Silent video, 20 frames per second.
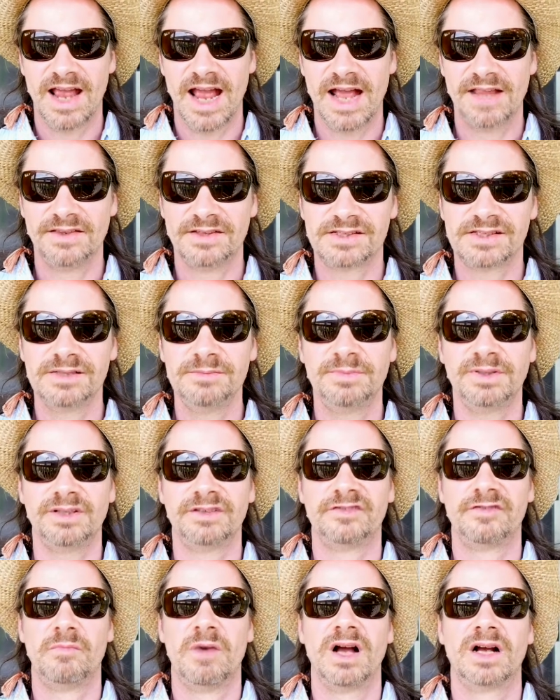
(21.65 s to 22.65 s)
And the symbol
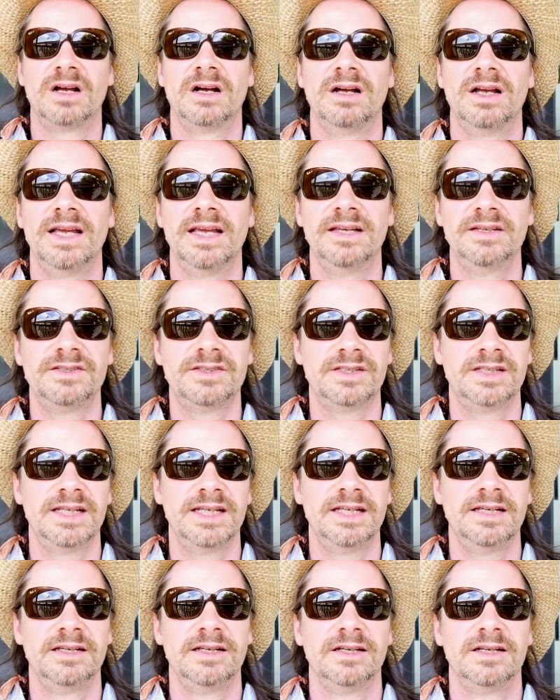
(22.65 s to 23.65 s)
of Magha is
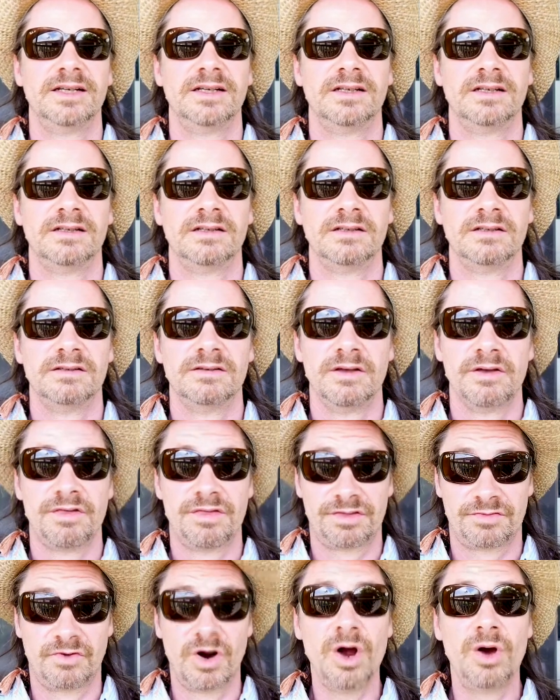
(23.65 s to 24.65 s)
the
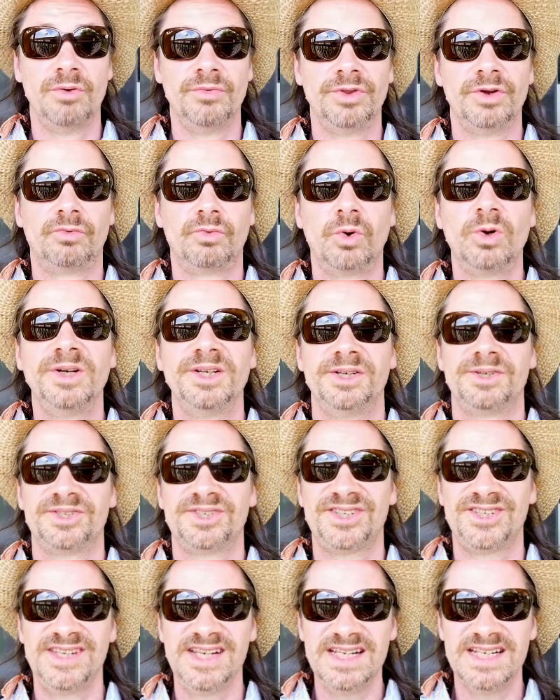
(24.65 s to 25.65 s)
throne, the royal
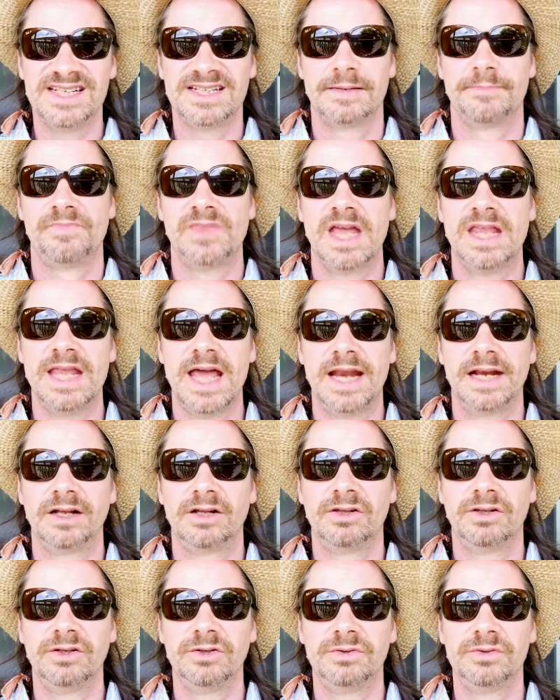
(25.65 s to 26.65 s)
seat, and that
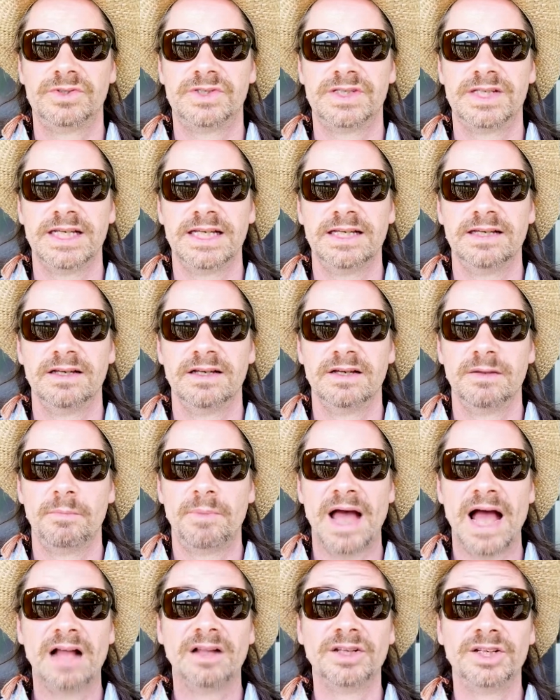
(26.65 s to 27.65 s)
includes the
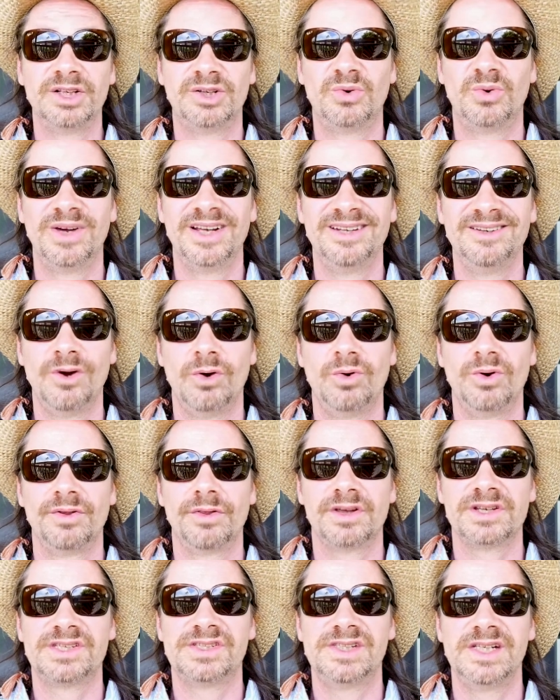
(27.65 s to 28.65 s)
palanquin or
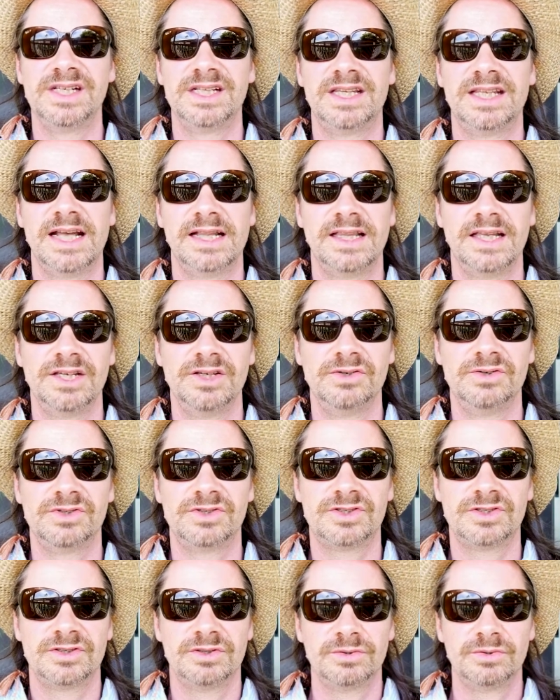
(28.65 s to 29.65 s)
the seat that they
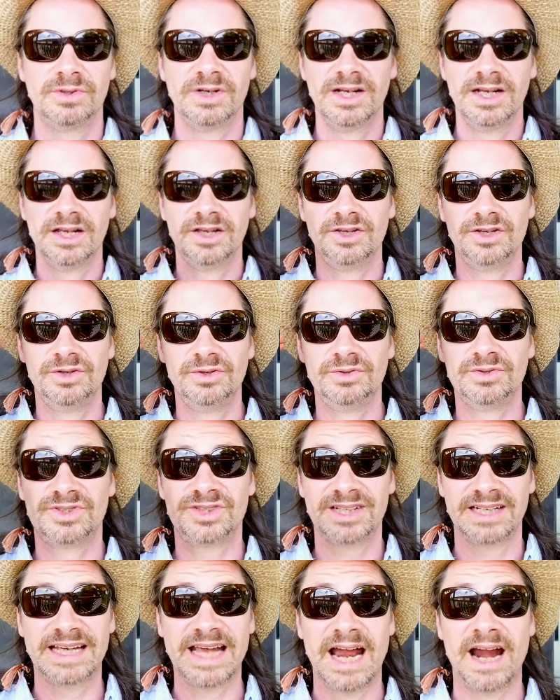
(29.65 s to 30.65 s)
used to use
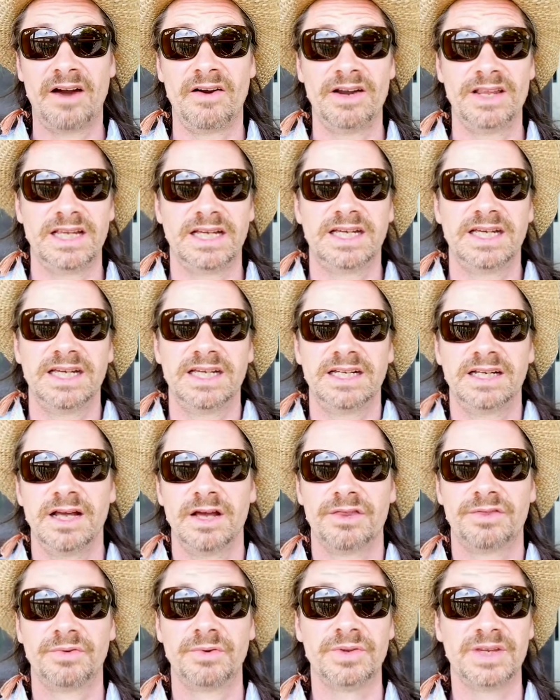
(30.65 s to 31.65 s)
to carry the king
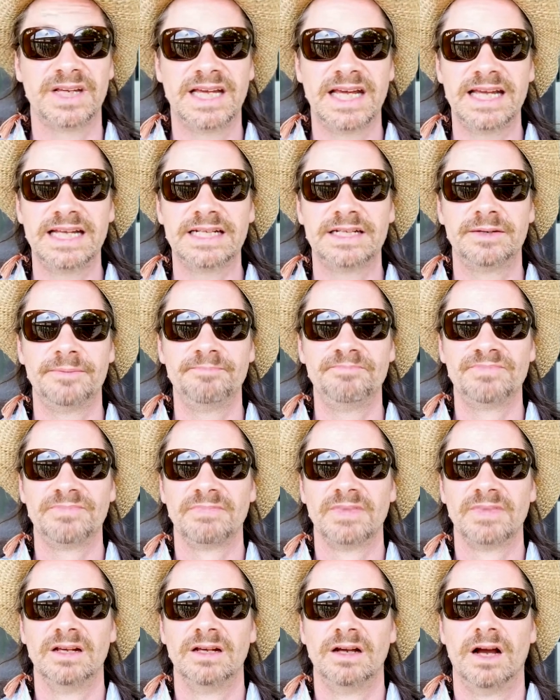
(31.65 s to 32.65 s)
through the kingdom
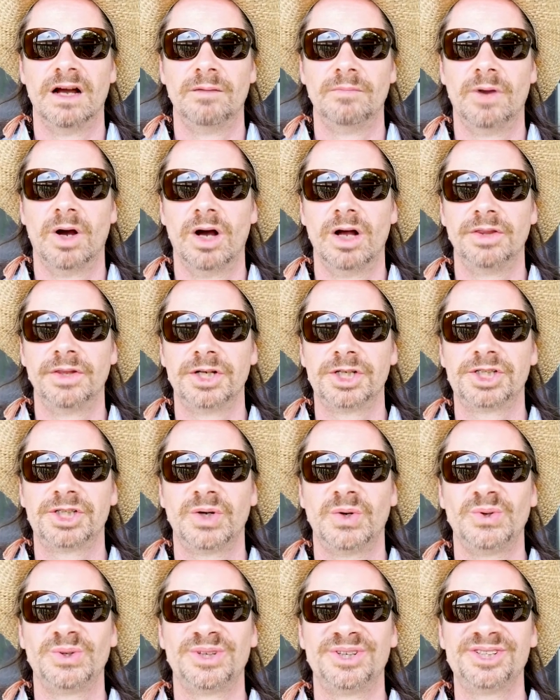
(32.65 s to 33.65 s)
um, on their
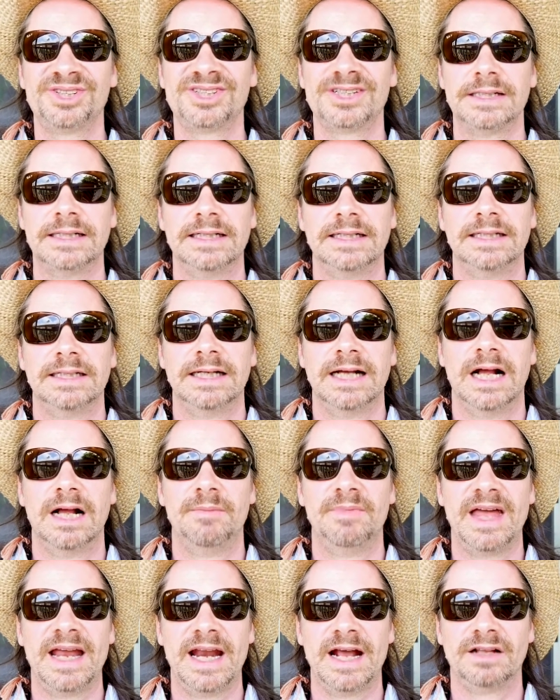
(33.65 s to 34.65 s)
shoulders
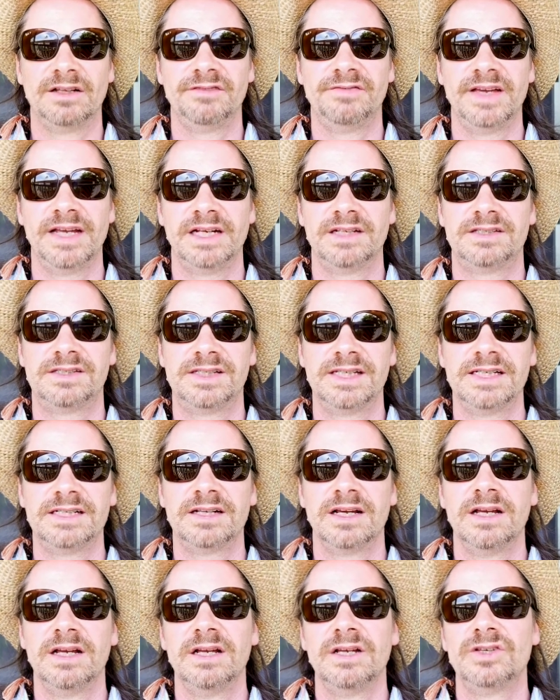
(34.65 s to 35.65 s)
that elevated seat.
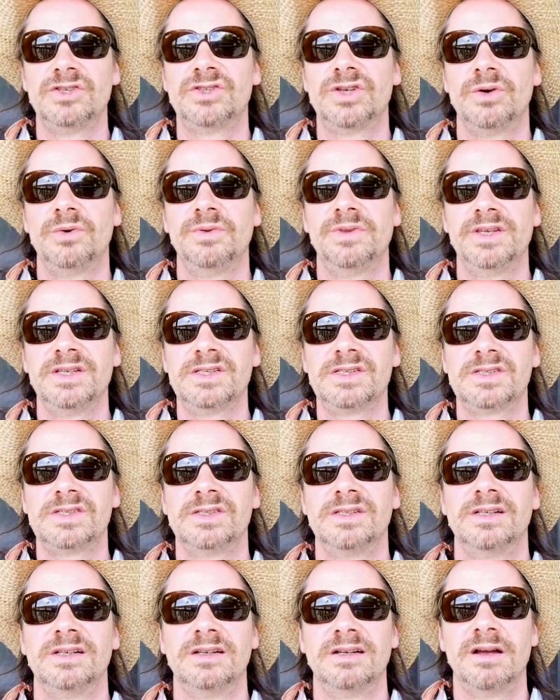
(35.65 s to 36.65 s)
So this
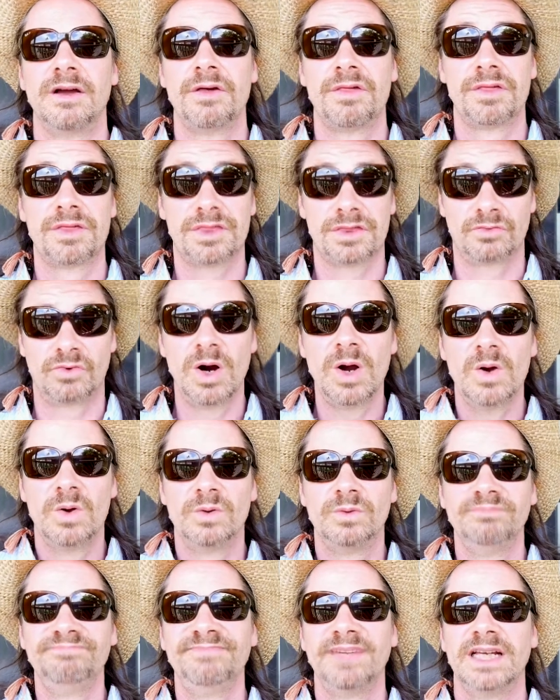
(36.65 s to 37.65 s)

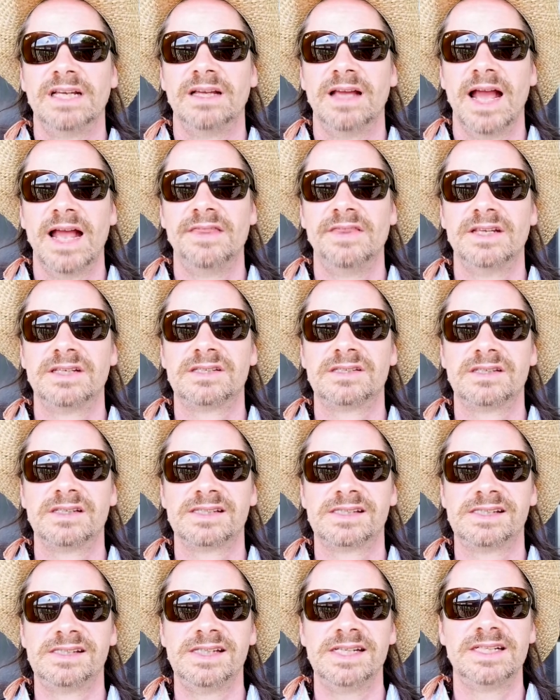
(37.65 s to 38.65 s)
throne and this
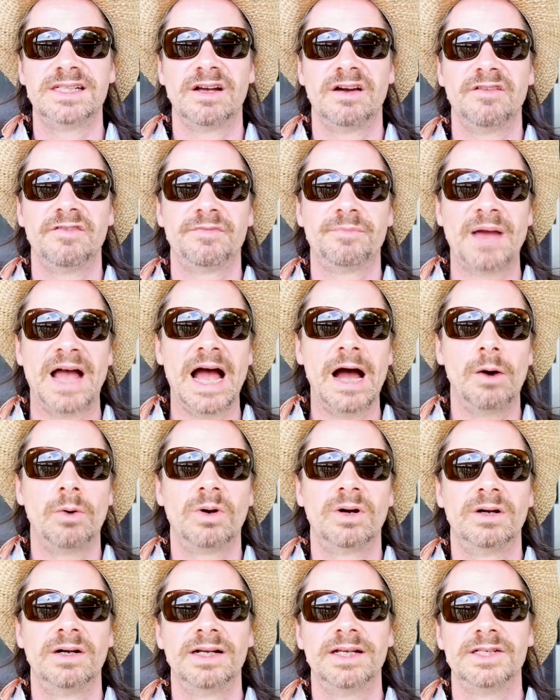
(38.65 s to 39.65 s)
seat of
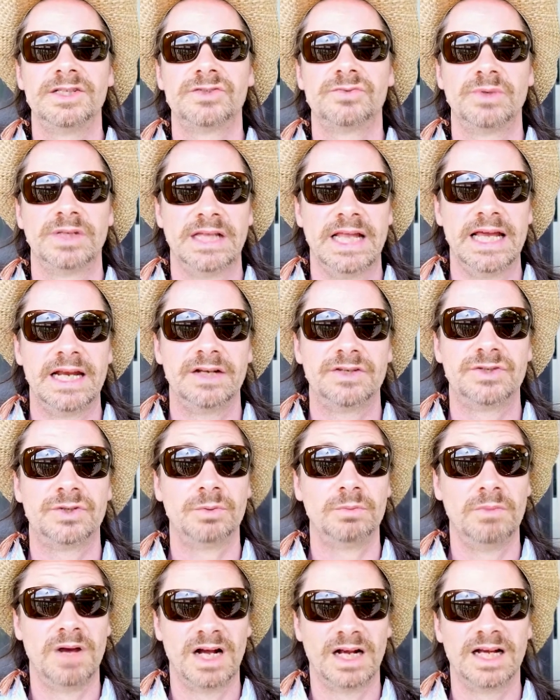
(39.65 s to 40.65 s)
power is related to
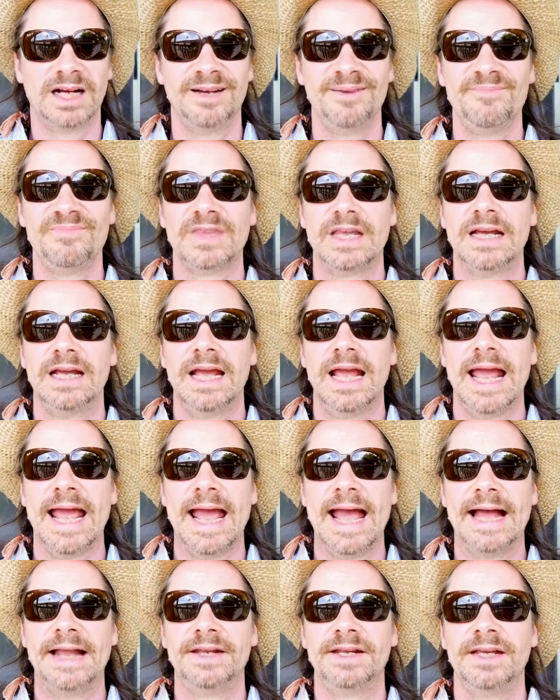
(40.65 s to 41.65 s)
Magha,
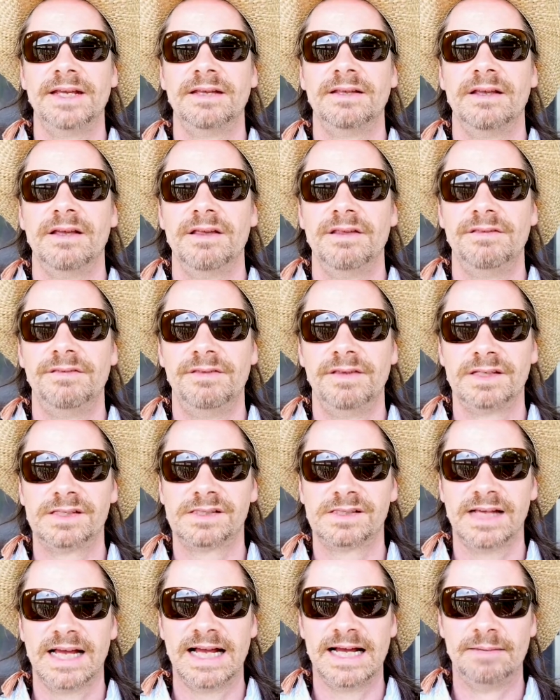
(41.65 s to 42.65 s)
and
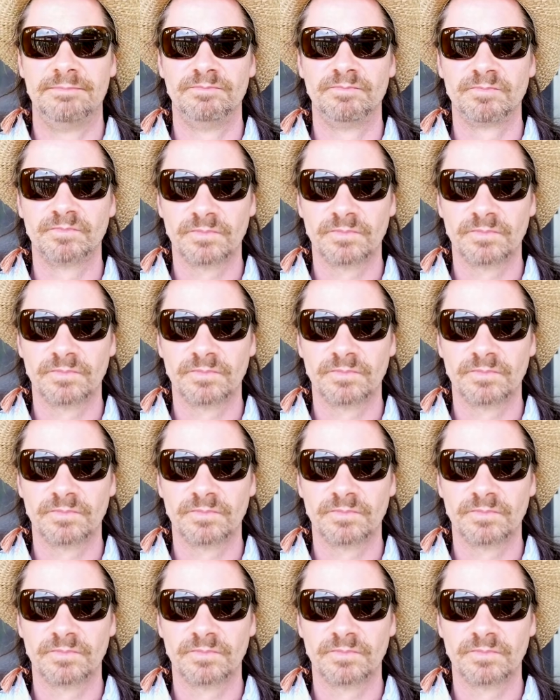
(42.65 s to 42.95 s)
this um,